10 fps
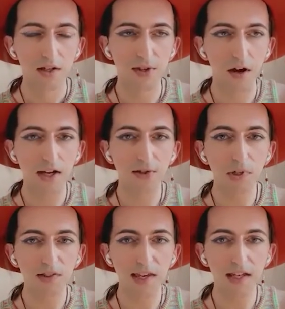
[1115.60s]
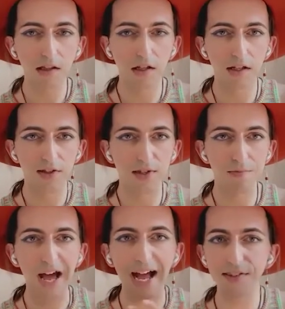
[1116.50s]
So I just want to take a look at
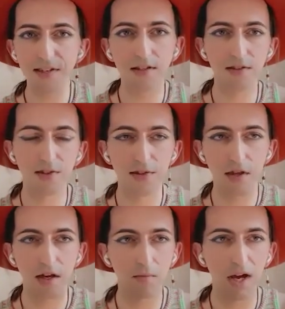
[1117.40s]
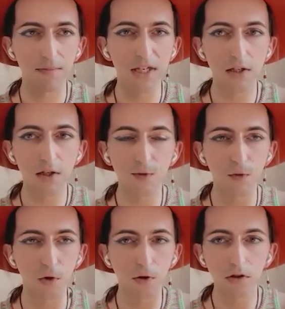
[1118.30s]
some patterns that might be
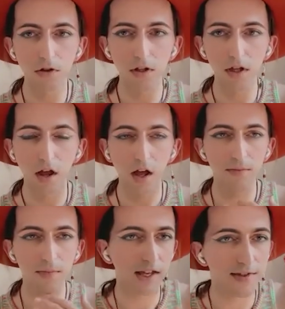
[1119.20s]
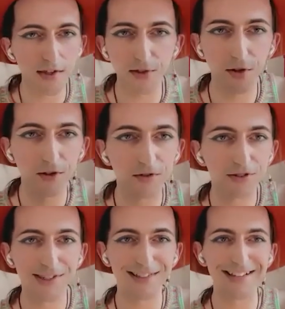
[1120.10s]
useful. I guess there's no
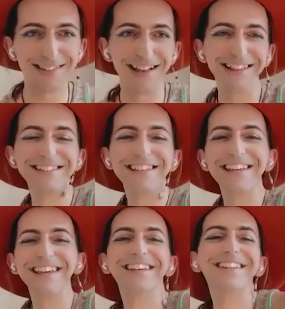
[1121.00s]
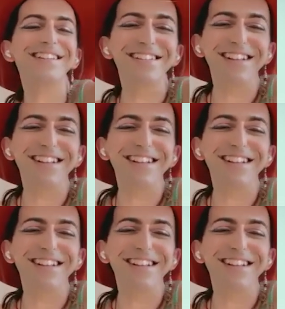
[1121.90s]
syntax highlighting here.